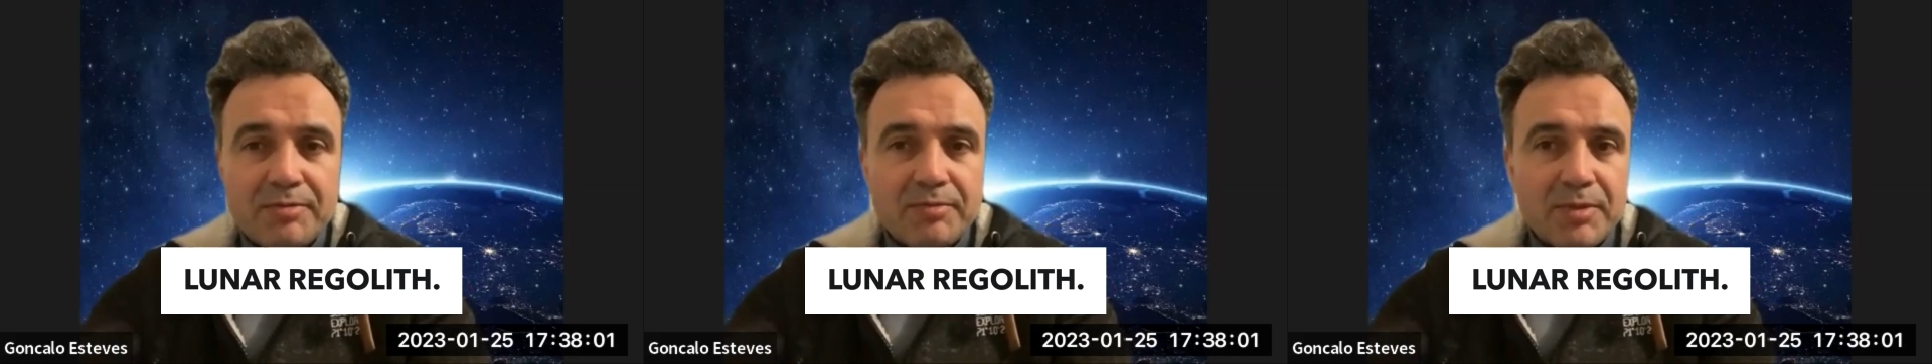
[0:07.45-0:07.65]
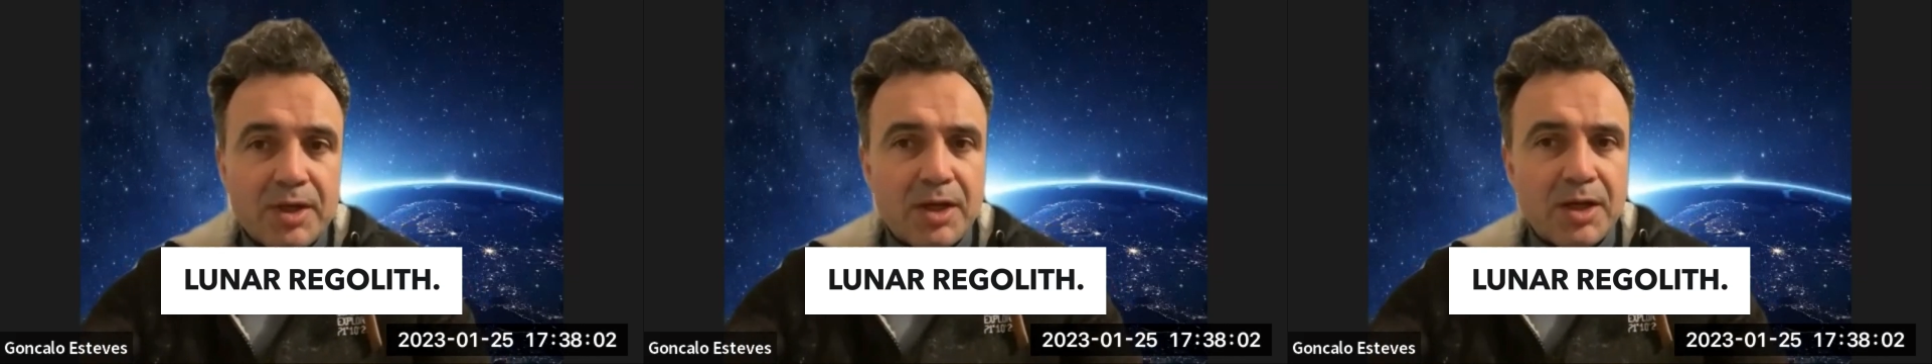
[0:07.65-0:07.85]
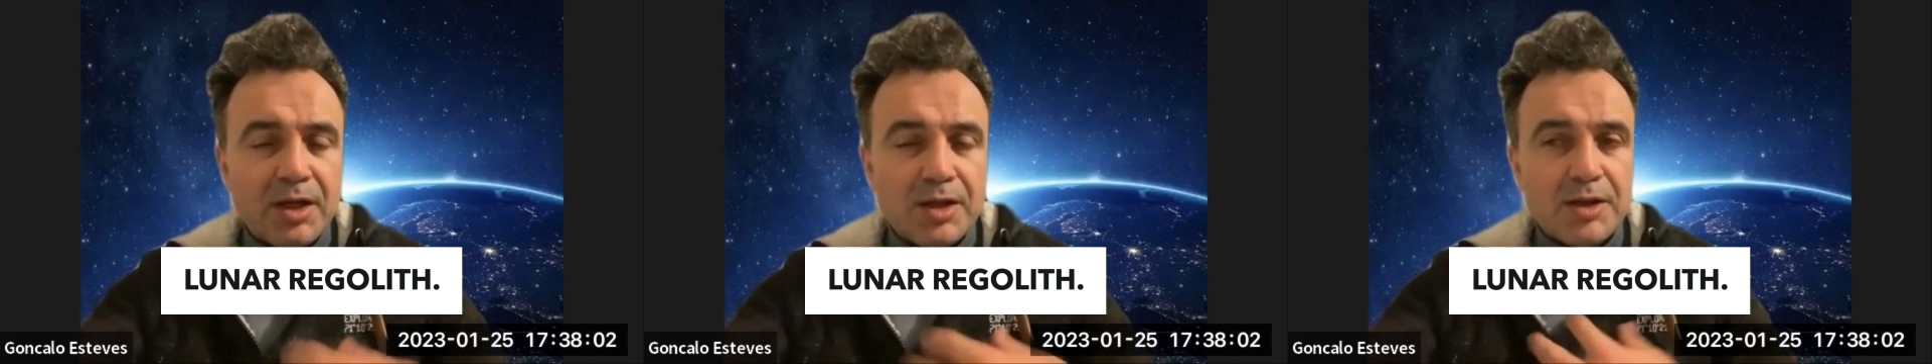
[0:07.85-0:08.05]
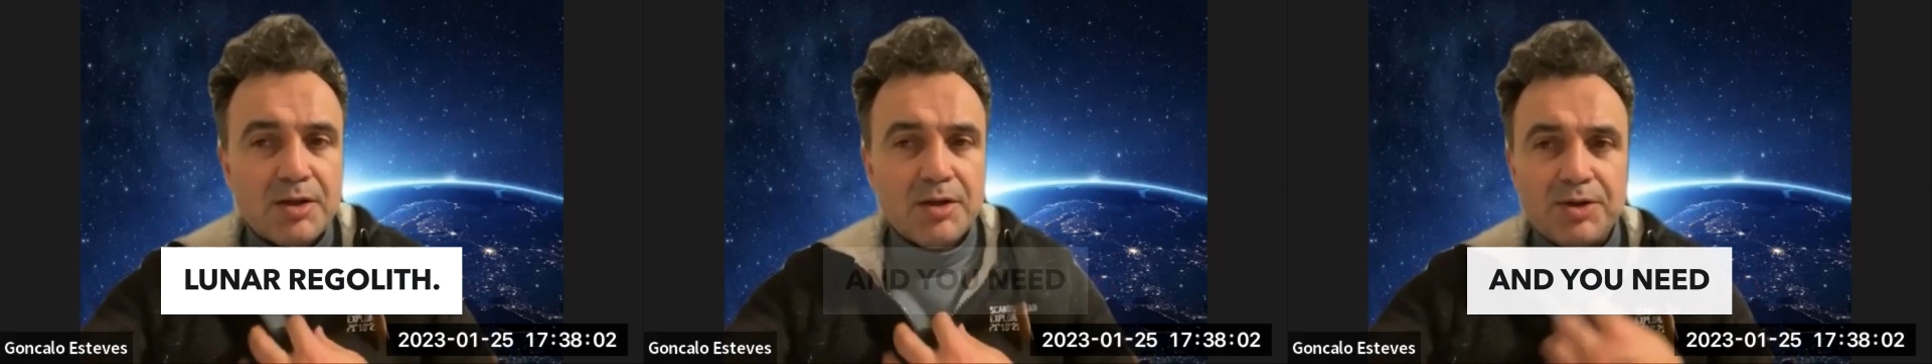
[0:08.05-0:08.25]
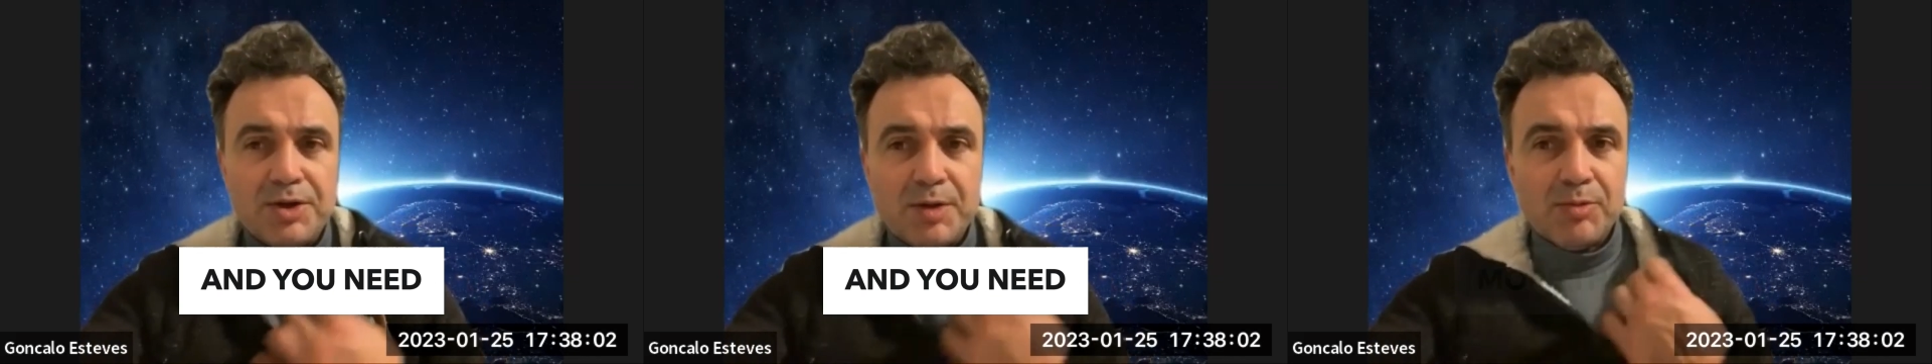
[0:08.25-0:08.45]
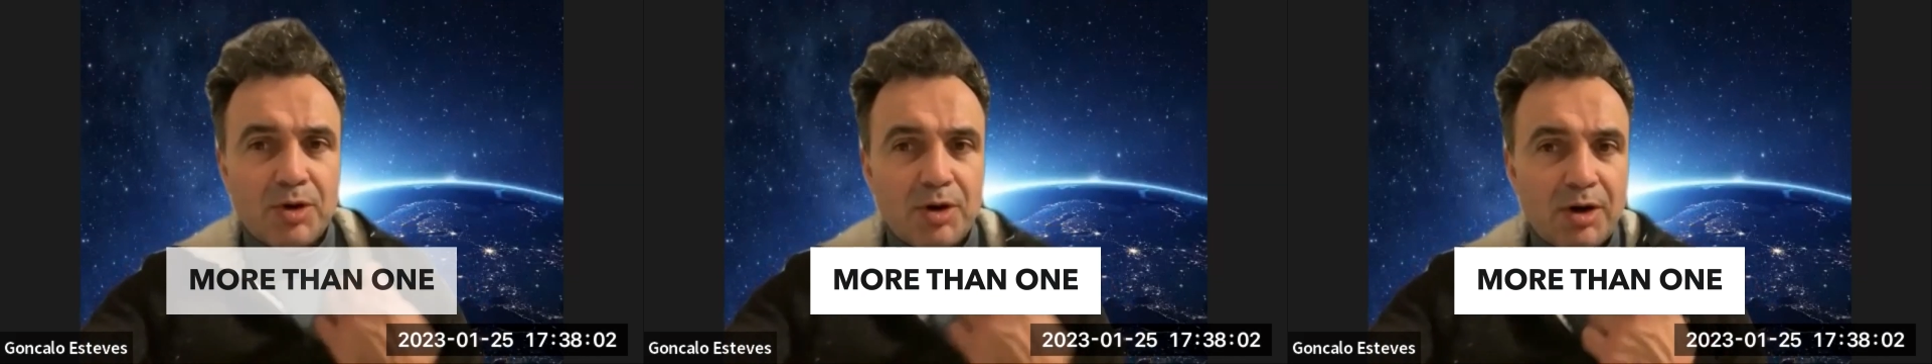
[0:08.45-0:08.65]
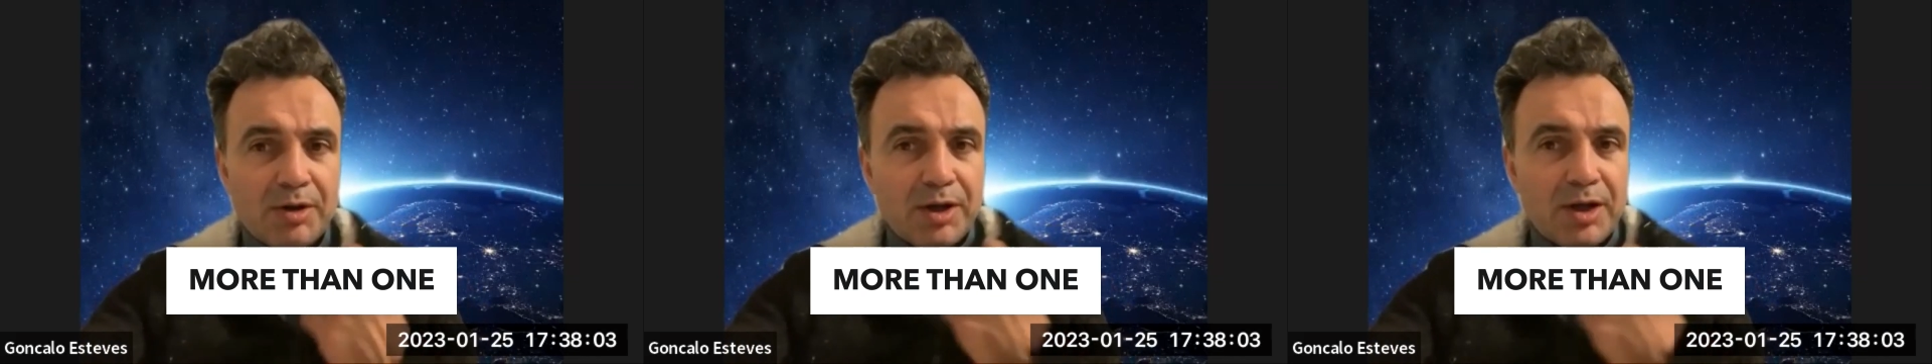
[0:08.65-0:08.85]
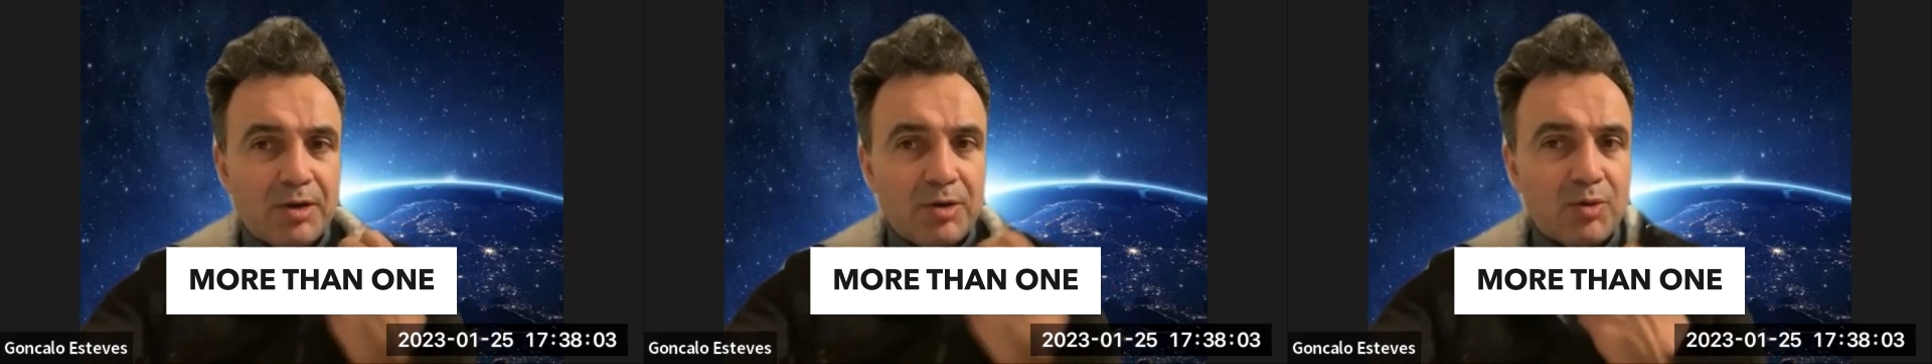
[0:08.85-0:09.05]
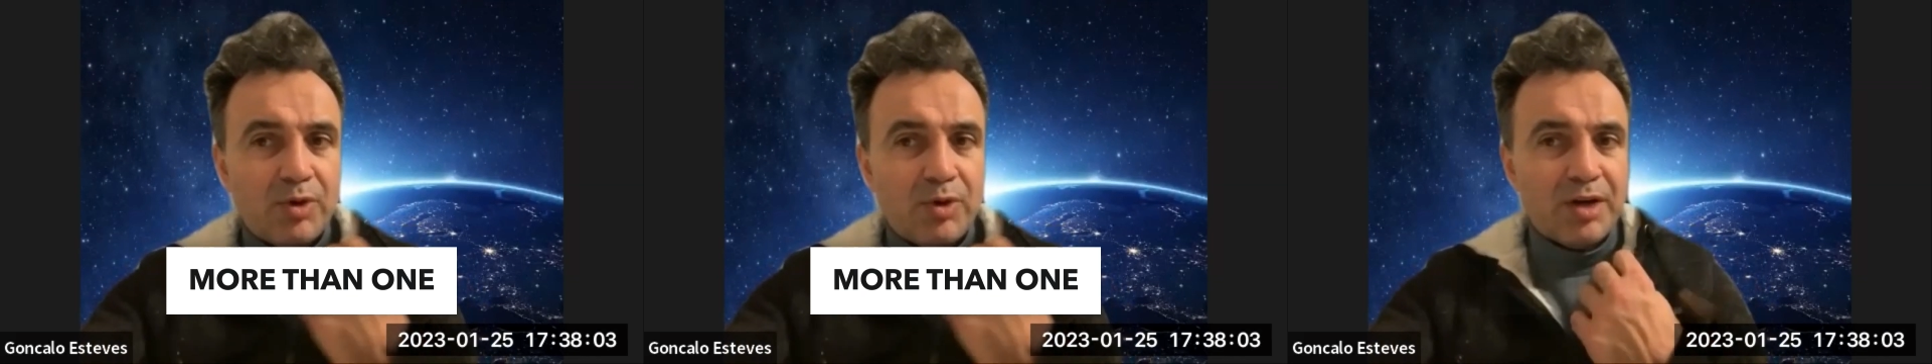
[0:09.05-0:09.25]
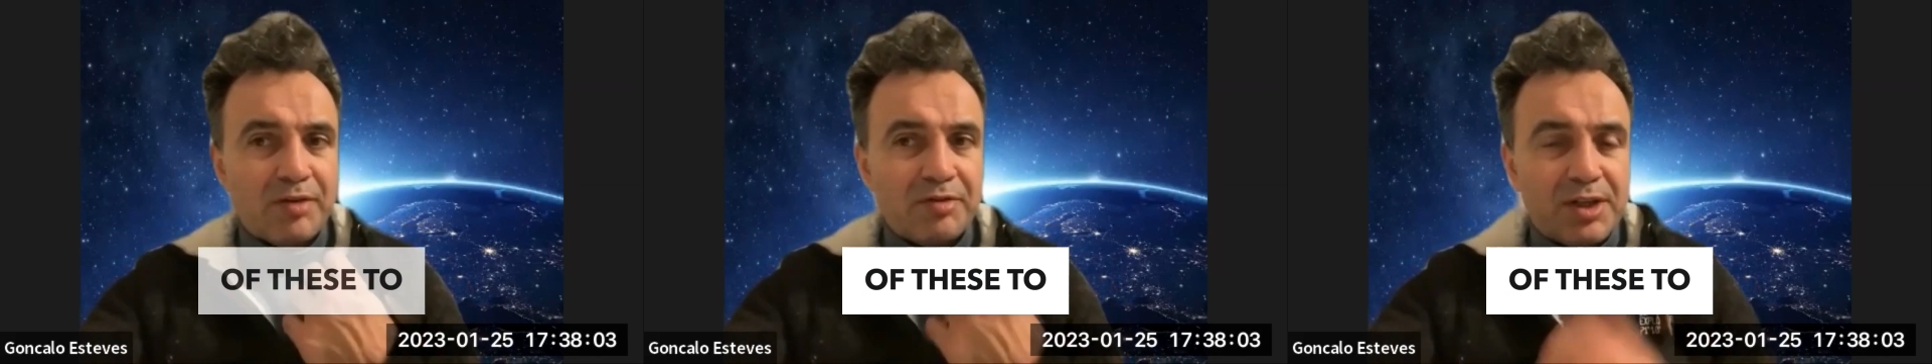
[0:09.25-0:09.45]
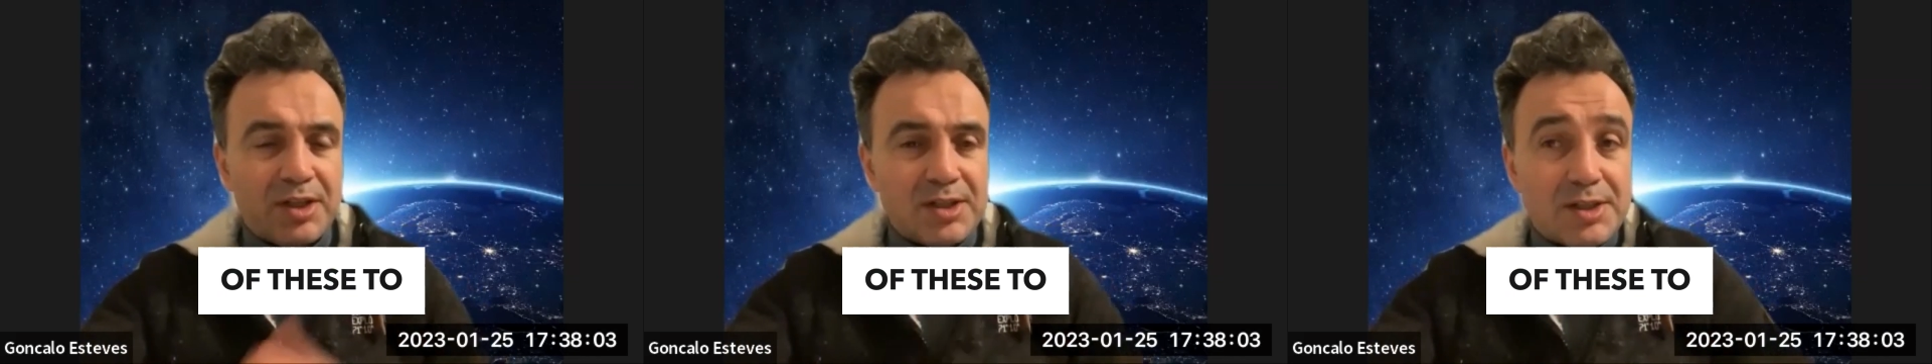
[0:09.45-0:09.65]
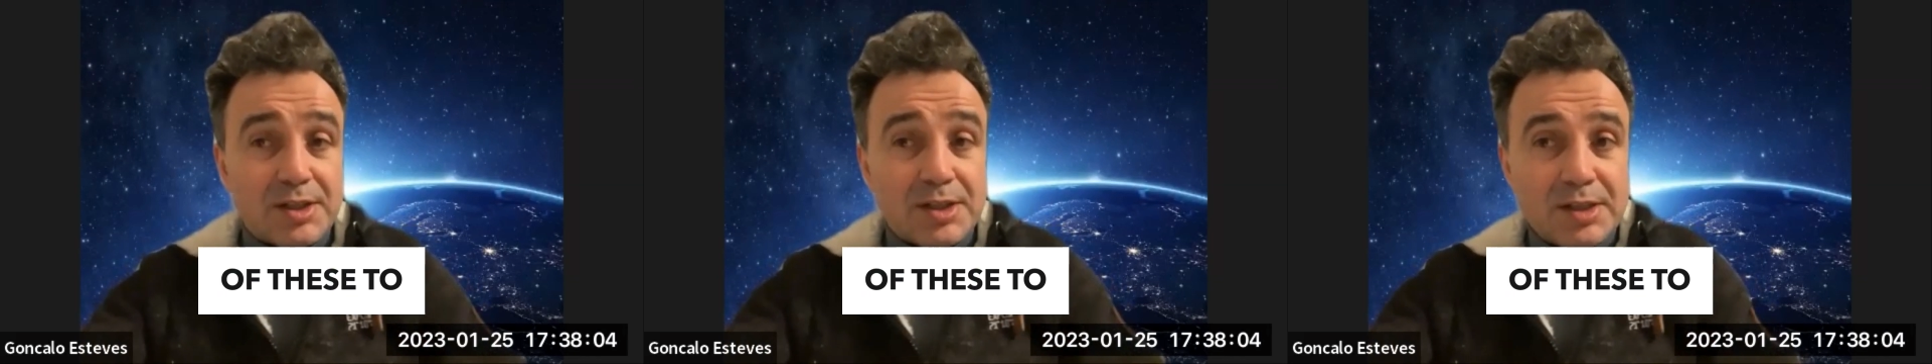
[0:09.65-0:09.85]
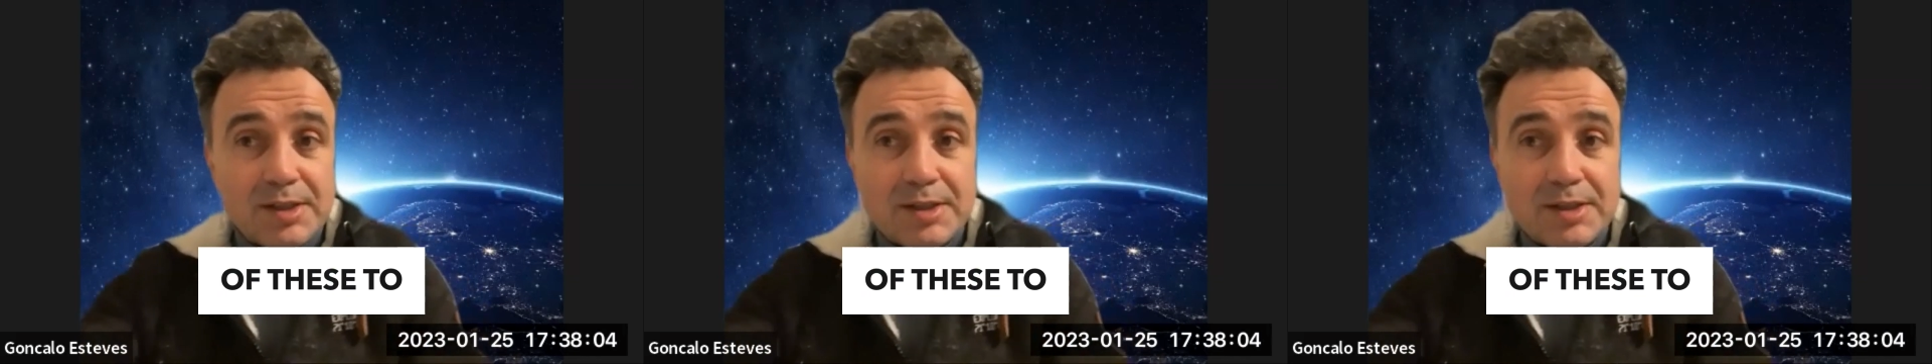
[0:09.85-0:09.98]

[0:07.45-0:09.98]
And you need more than one of these